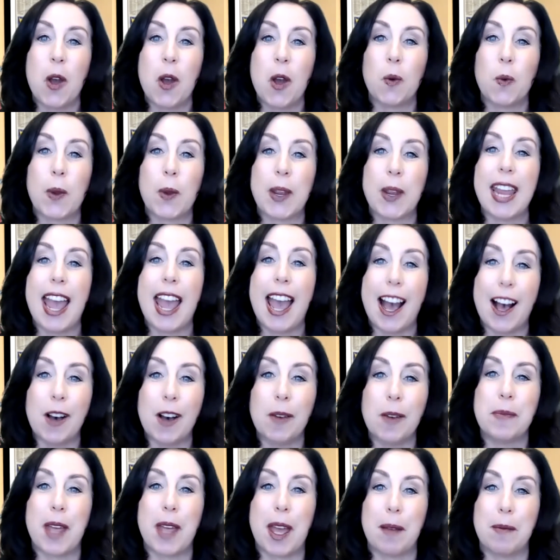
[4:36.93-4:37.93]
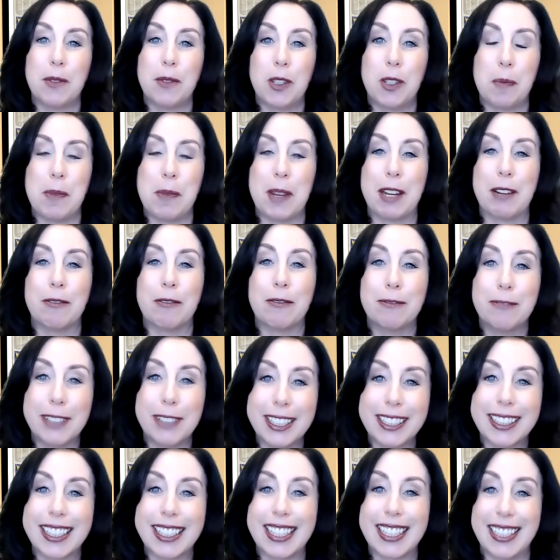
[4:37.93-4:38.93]
we help them to be
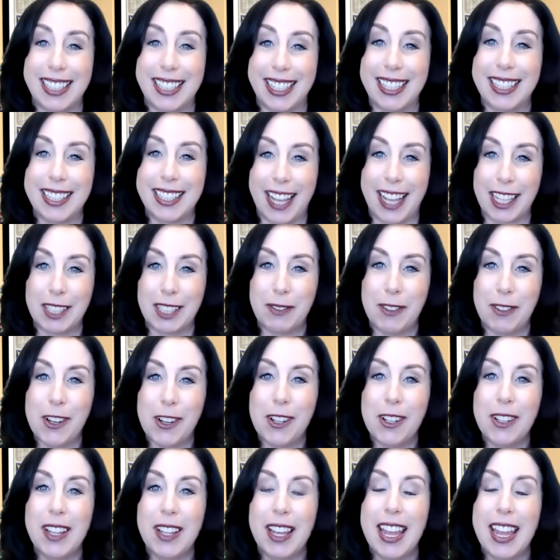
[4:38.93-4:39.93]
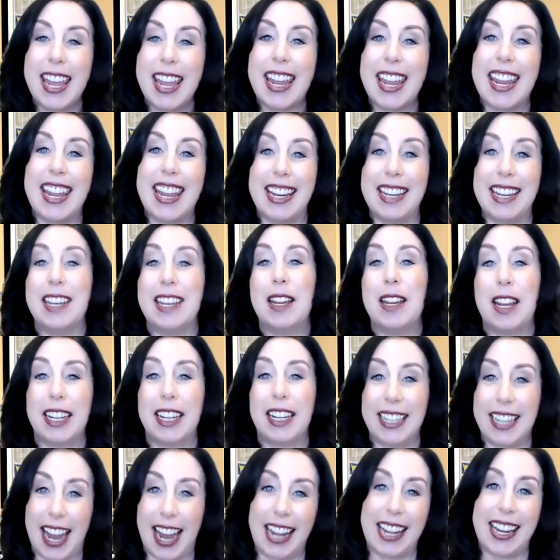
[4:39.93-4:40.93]
really successful in
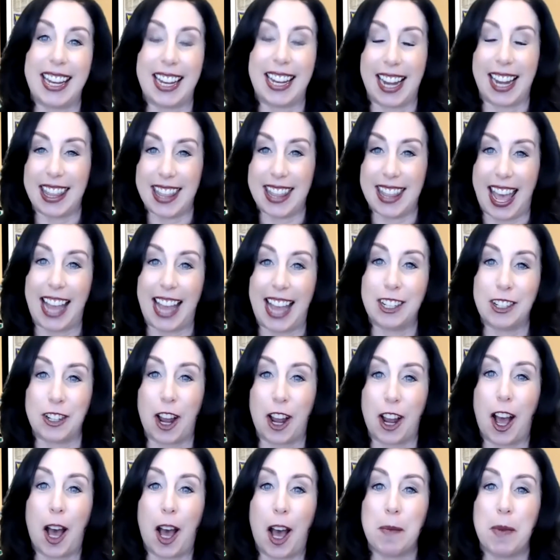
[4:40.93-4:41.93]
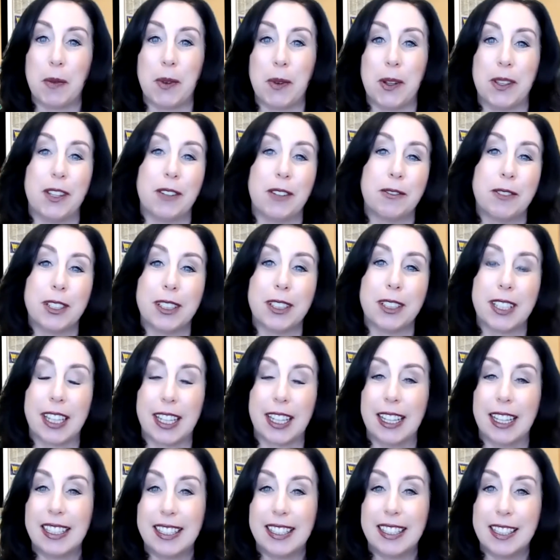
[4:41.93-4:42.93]
getting that job with a
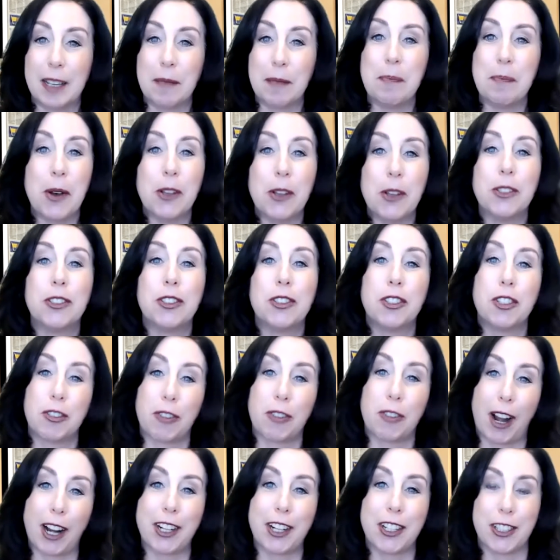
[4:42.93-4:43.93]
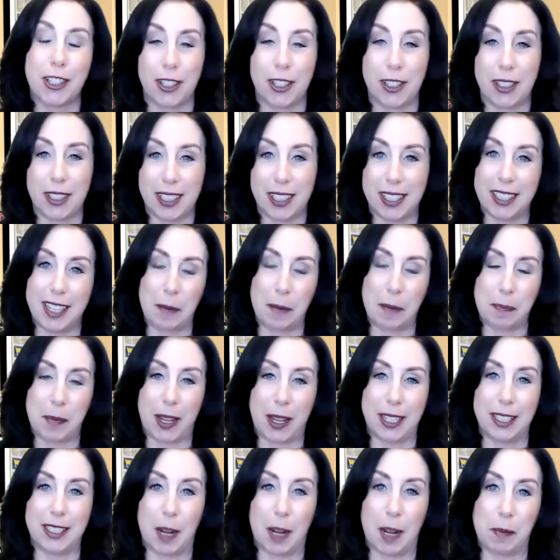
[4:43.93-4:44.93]
really simple, structured step
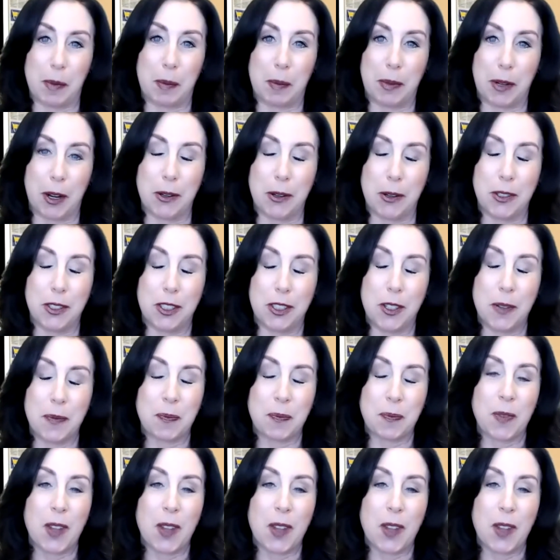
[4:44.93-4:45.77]
by step approach.